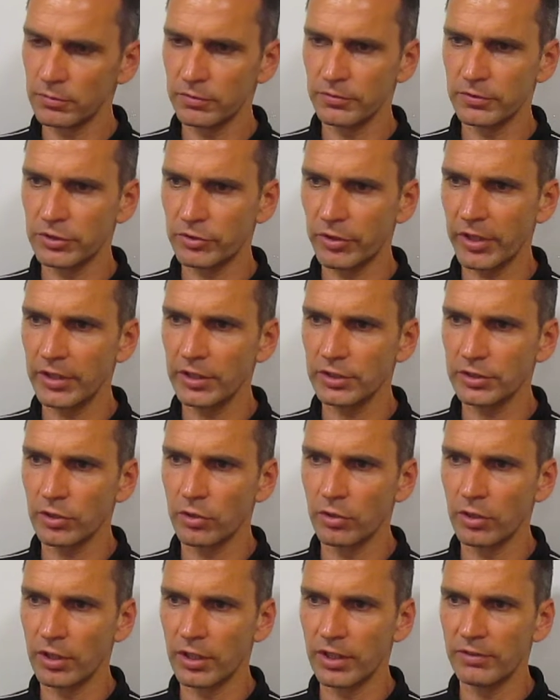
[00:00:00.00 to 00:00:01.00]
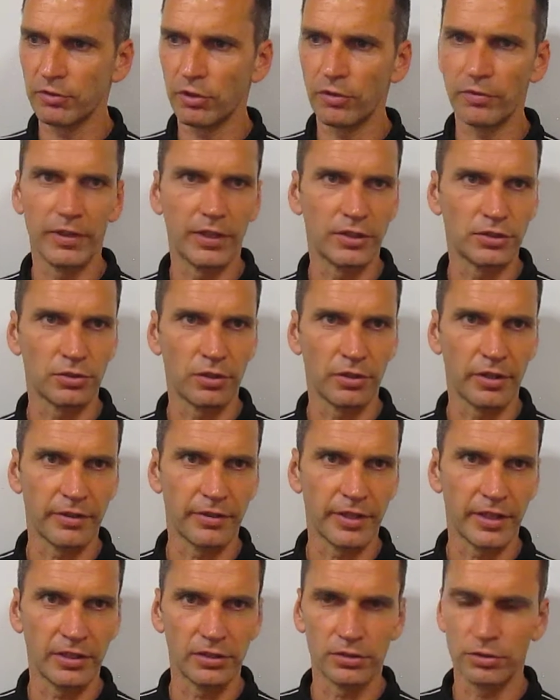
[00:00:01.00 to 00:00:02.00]
strikers are going to live off that sort of
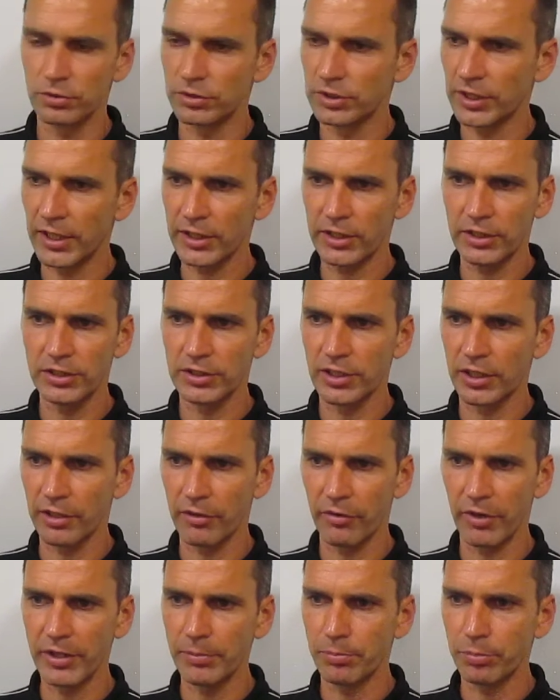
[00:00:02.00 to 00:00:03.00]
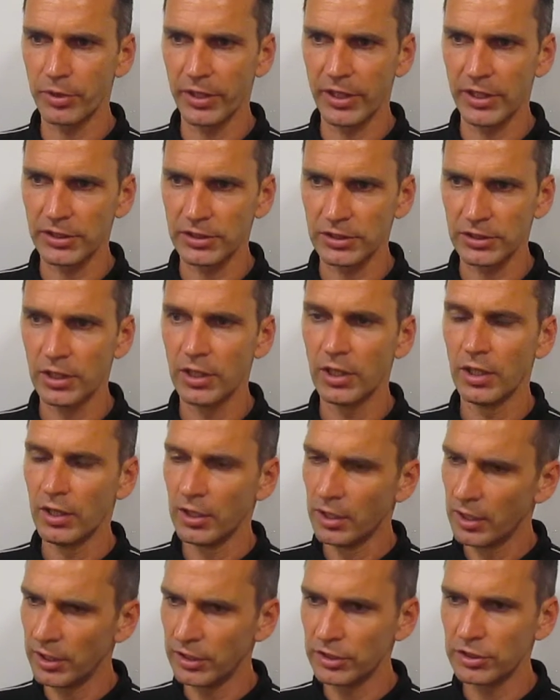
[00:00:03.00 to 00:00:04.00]
thing. So Jackson's in the right place
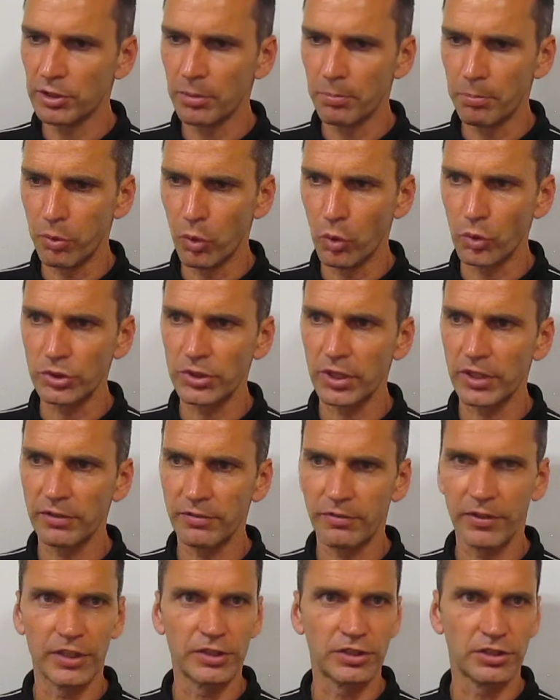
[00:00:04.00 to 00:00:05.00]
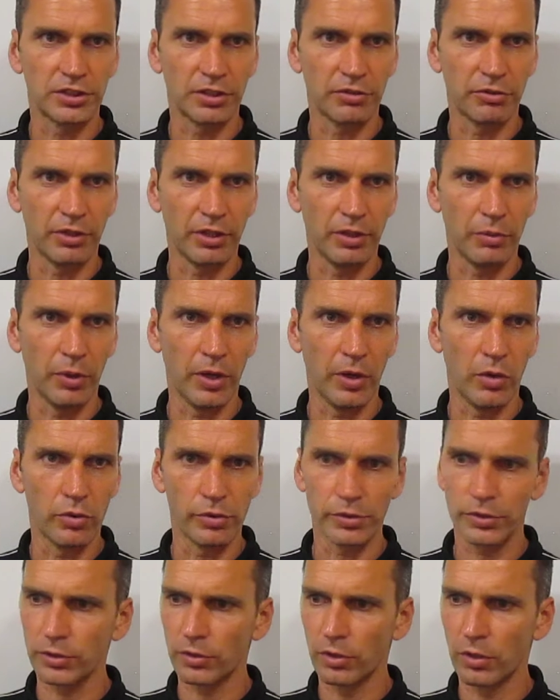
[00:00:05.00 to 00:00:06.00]
and he's composed and he finishes it really well.
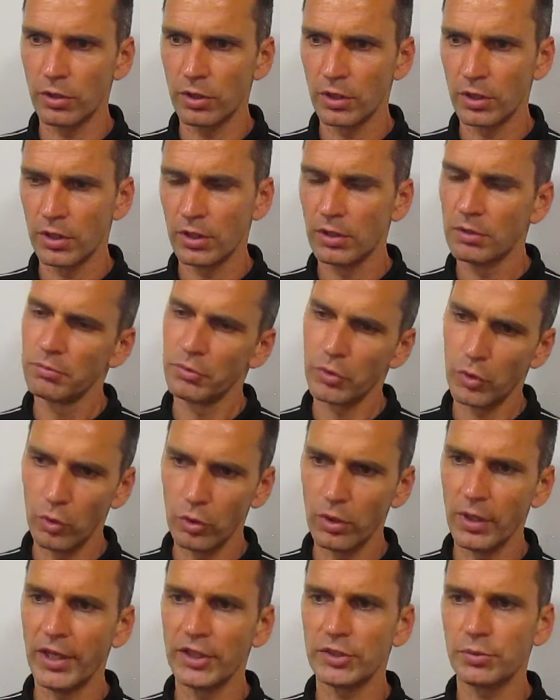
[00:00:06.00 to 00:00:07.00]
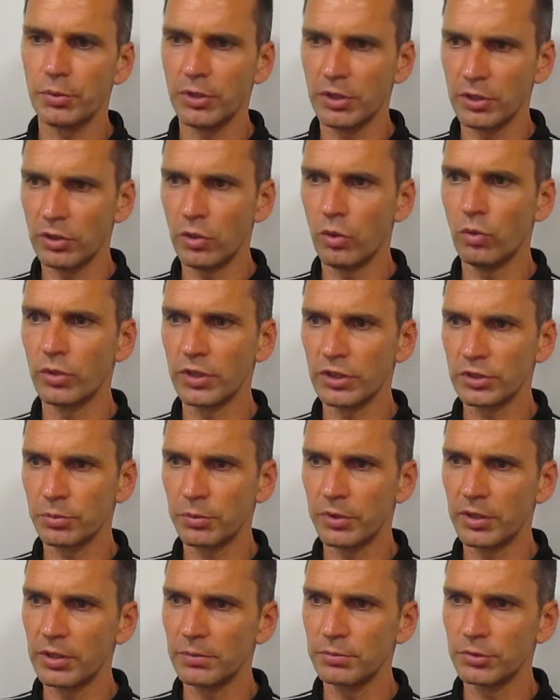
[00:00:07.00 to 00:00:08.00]
So goal last week, goal this
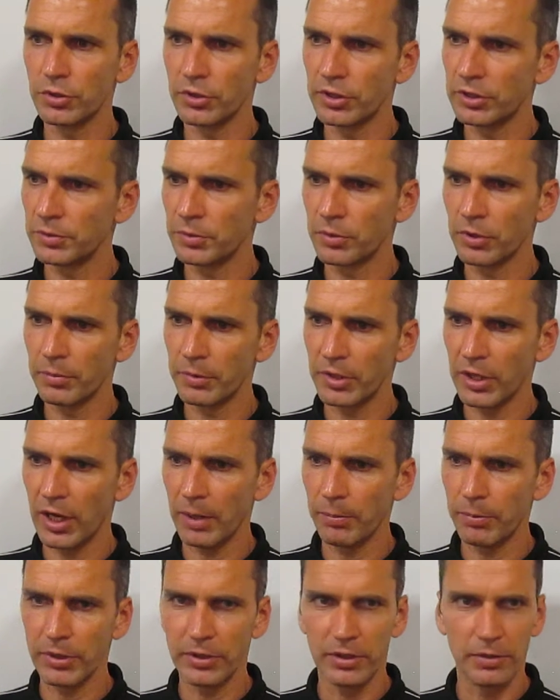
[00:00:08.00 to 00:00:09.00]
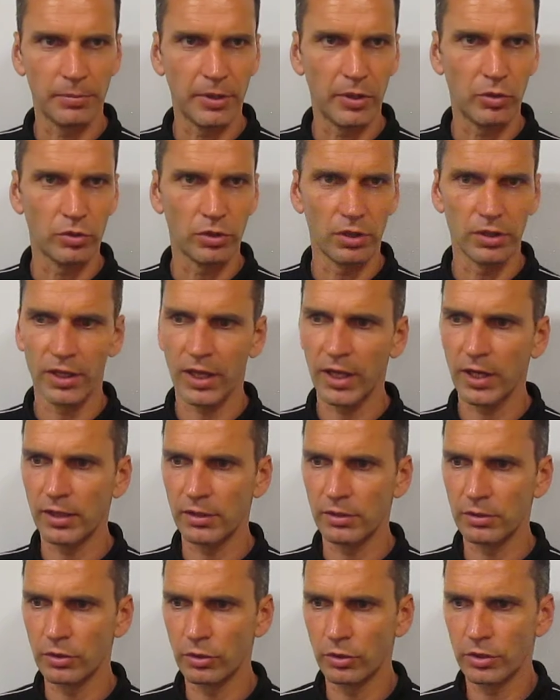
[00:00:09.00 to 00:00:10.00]
week. I'm sure he's going to be happy to build on that
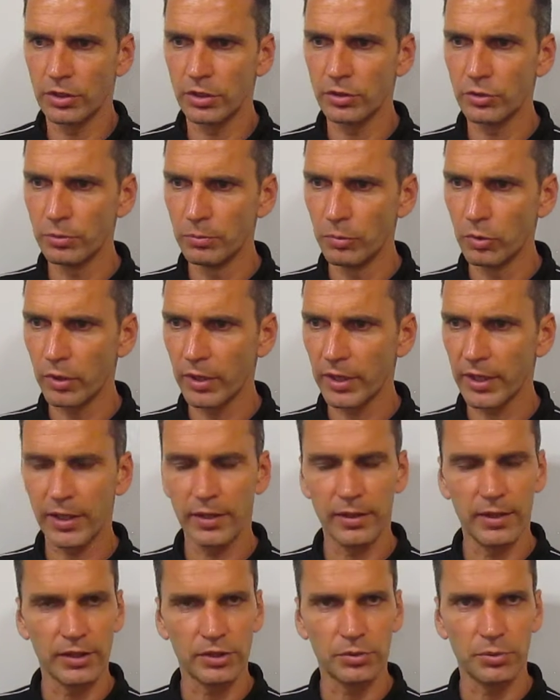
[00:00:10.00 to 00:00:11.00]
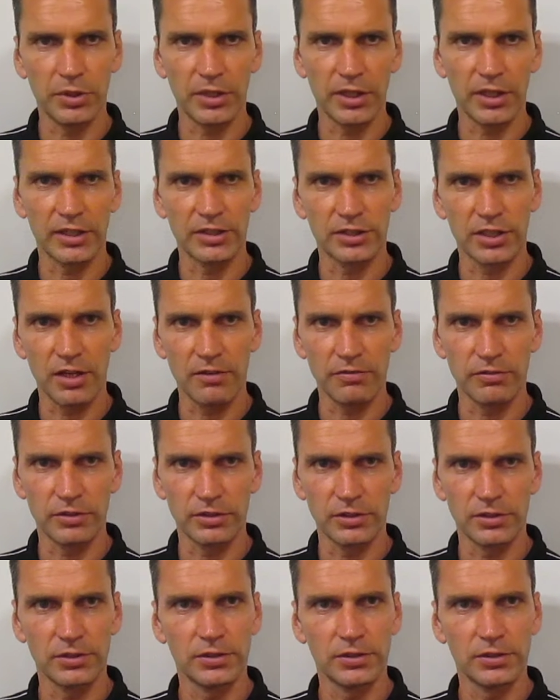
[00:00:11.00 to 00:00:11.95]
and look to do more again next week against Hartford.